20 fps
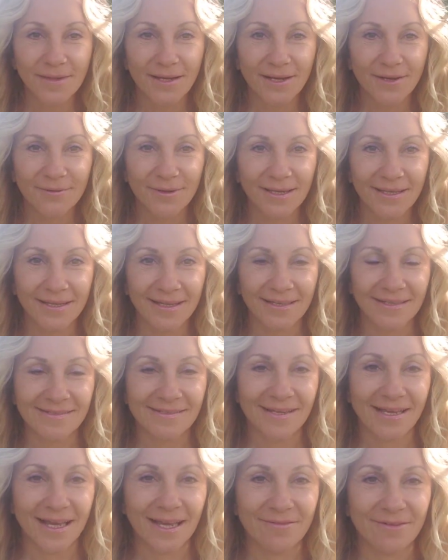all right, guys,
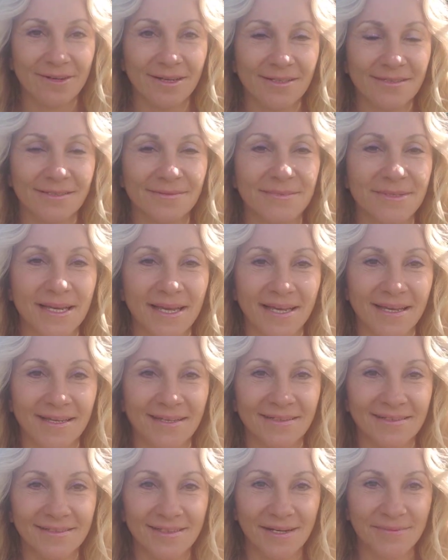have an awesome day.
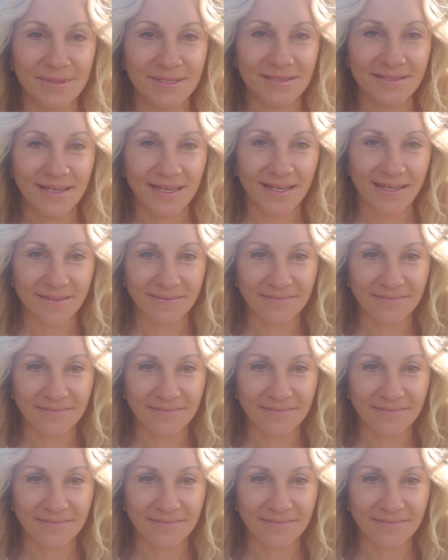Namaste.